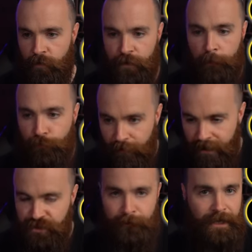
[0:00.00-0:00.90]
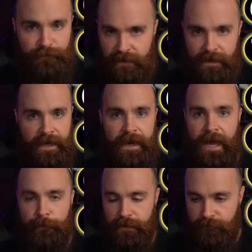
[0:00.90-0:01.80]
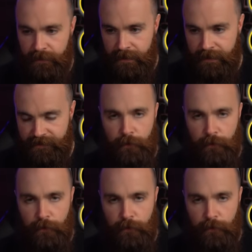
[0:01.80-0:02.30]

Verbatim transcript: with our bridge, MACVLAN, I P V LAN,